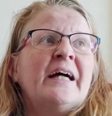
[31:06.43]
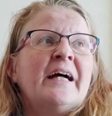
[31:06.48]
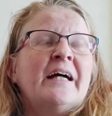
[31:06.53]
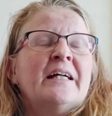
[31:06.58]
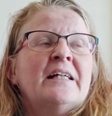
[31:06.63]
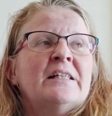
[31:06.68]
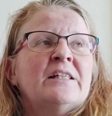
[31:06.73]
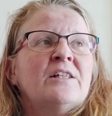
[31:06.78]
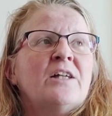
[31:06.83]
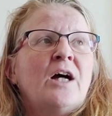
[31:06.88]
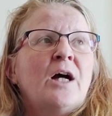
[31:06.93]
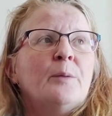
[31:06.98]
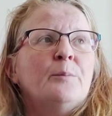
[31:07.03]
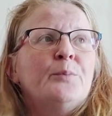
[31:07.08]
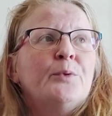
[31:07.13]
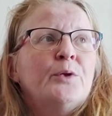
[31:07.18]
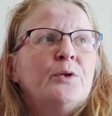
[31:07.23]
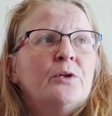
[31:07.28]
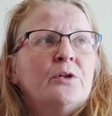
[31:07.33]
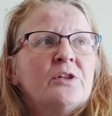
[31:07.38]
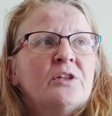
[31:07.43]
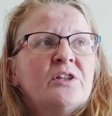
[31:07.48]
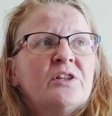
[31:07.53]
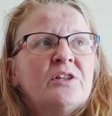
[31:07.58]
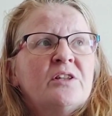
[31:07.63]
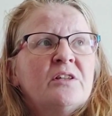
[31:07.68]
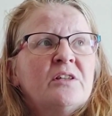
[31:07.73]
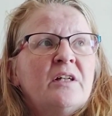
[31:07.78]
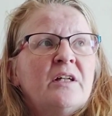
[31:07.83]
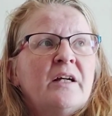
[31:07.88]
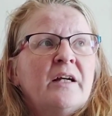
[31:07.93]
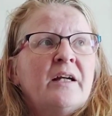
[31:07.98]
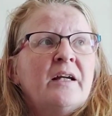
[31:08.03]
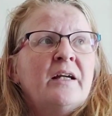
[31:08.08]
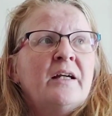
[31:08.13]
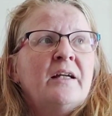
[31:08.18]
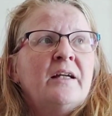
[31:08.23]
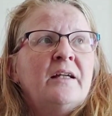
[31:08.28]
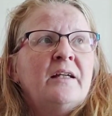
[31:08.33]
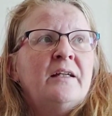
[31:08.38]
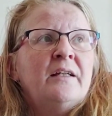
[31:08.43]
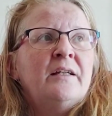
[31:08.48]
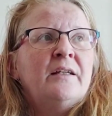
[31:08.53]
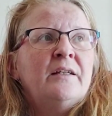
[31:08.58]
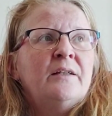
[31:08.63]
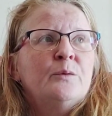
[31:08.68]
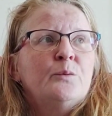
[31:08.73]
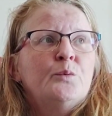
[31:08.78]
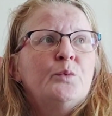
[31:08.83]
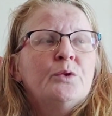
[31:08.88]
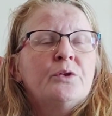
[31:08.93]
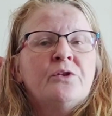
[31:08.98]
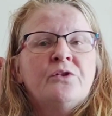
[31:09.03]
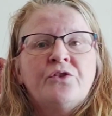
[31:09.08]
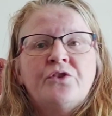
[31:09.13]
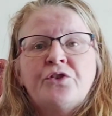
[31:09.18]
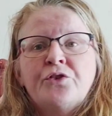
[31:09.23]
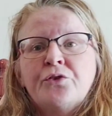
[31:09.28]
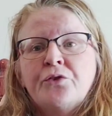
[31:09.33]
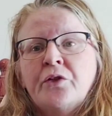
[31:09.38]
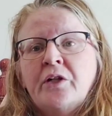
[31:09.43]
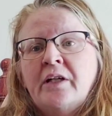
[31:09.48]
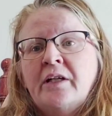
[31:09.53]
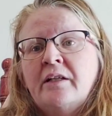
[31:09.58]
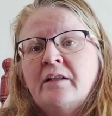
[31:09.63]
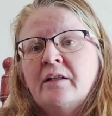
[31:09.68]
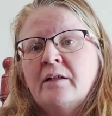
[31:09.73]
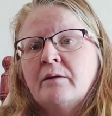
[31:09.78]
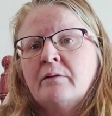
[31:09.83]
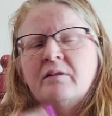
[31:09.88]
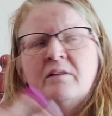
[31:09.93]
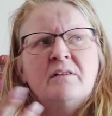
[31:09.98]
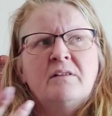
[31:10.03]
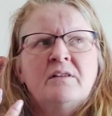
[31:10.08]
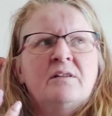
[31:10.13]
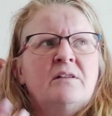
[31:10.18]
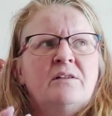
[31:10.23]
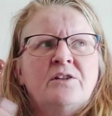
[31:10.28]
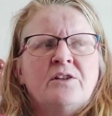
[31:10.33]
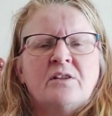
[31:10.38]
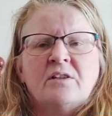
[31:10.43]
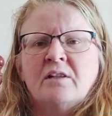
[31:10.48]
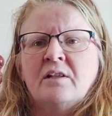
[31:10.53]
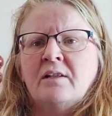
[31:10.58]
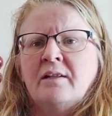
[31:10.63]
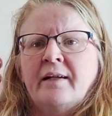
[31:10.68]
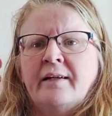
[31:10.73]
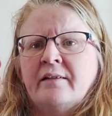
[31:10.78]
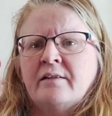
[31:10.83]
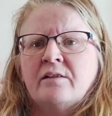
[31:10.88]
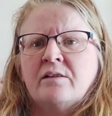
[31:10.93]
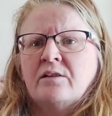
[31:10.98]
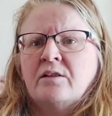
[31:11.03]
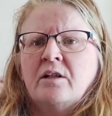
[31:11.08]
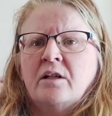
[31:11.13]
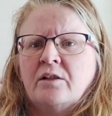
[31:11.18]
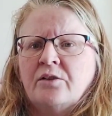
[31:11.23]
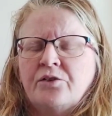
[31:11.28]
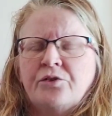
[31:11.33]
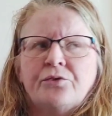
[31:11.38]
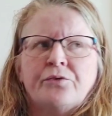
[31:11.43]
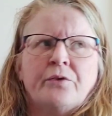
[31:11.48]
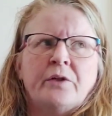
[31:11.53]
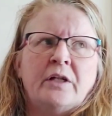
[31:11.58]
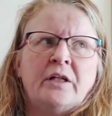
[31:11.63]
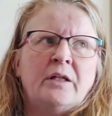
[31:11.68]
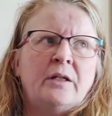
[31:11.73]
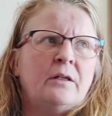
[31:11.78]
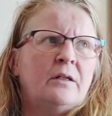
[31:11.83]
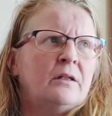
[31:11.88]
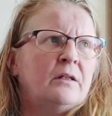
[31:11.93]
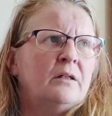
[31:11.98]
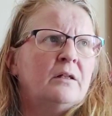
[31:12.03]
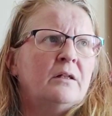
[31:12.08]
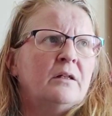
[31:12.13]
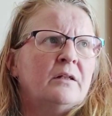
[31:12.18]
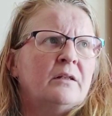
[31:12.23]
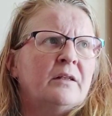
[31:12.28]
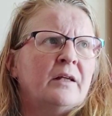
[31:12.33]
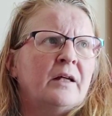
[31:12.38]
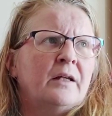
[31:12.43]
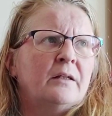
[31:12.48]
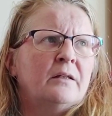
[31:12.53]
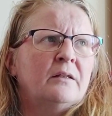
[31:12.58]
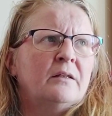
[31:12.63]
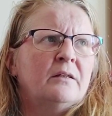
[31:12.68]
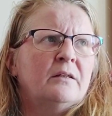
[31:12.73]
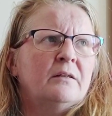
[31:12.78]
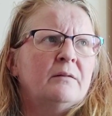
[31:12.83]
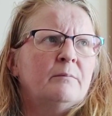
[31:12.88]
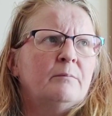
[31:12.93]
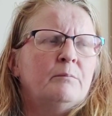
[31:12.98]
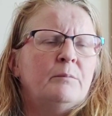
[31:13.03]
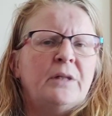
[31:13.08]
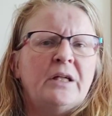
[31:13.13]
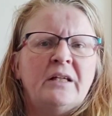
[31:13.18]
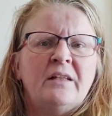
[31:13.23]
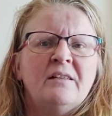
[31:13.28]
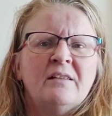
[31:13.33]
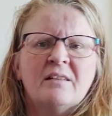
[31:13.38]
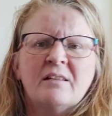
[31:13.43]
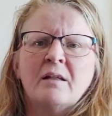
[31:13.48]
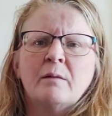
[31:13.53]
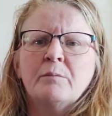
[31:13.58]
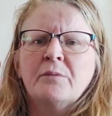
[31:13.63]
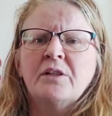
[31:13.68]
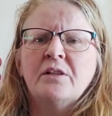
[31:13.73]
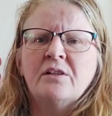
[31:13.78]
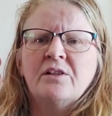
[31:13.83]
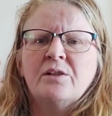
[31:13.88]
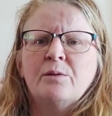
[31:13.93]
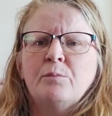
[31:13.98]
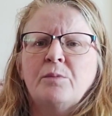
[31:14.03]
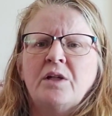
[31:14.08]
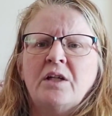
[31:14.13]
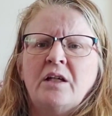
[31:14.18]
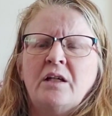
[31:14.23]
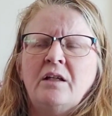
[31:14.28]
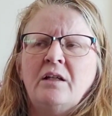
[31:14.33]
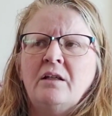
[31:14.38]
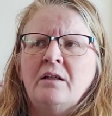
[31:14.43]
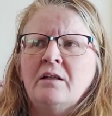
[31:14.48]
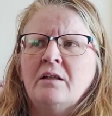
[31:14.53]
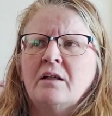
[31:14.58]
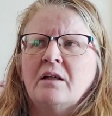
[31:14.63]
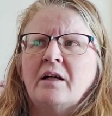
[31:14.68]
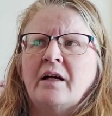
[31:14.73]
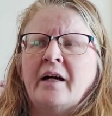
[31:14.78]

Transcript: And I bought a wooden tree that's just a laser cut tree that means something to me,